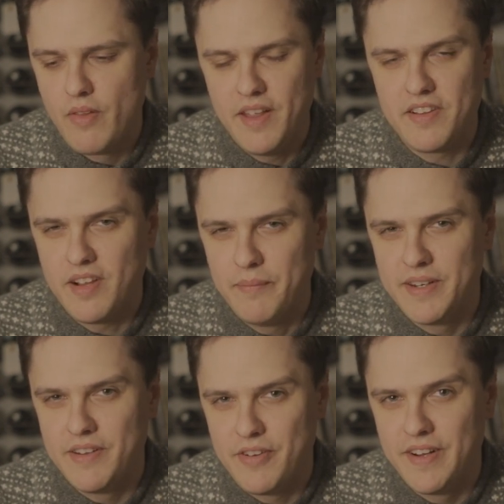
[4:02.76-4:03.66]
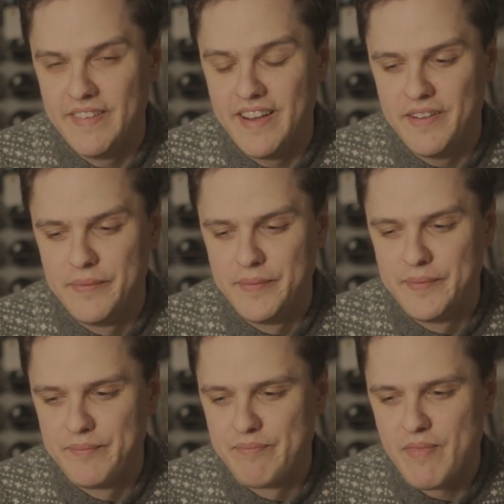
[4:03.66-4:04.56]
There's something different in there.
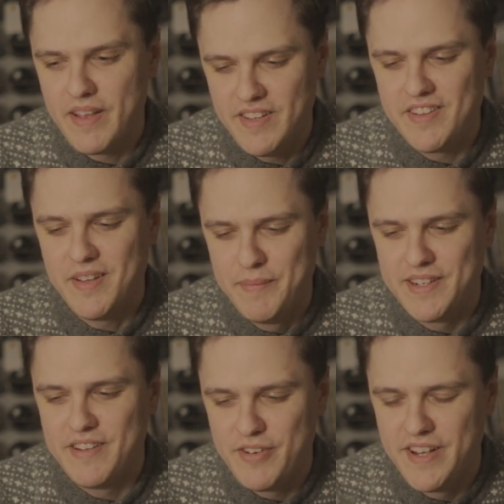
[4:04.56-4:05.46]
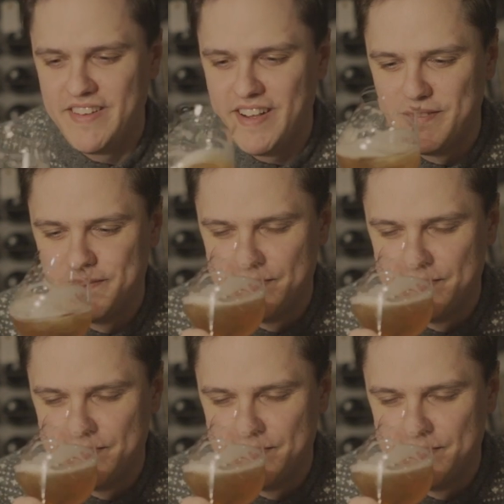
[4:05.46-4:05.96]
There's something different in there.